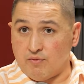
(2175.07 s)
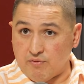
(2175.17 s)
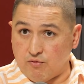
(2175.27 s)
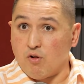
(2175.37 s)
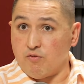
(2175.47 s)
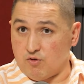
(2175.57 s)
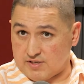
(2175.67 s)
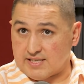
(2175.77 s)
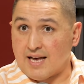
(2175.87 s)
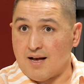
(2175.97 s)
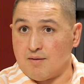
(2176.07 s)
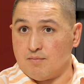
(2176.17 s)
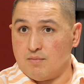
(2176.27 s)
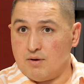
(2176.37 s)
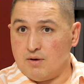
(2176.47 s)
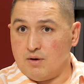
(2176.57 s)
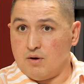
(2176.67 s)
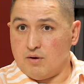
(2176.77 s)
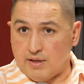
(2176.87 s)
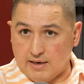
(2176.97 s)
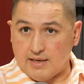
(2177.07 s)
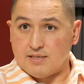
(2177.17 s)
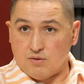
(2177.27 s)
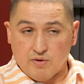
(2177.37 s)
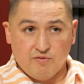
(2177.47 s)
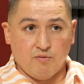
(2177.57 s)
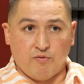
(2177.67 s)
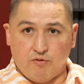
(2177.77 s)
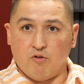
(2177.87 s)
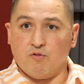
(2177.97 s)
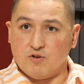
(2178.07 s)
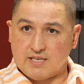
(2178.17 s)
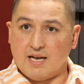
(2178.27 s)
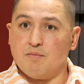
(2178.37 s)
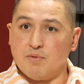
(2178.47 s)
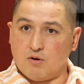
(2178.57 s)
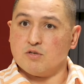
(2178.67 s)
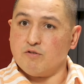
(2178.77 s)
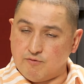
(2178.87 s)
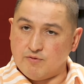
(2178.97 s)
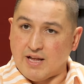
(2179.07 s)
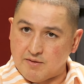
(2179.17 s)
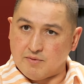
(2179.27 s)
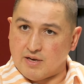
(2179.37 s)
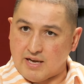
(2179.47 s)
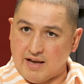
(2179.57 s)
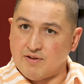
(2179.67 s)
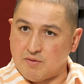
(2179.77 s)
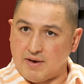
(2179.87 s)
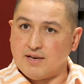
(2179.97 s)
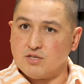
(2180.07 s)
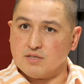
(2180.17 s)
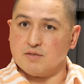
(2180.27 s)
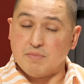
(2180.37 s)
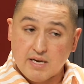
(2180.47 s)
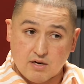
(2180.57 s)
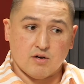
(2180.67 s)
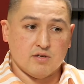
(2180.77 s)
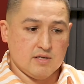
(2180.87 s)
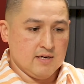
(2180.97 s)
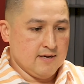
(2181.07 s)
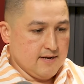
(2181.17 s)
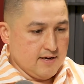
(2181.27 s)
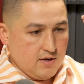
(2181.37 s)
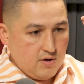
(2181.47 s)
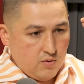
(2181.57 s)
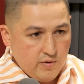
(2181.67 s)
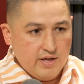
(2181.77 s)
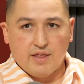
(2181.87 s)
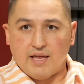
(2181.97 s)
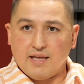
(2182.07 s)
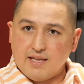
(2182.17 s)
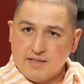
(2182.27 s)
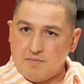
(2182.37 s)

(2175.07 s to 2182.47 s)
fall for scam. The reason we fall for scam because of not having patience, because we think that the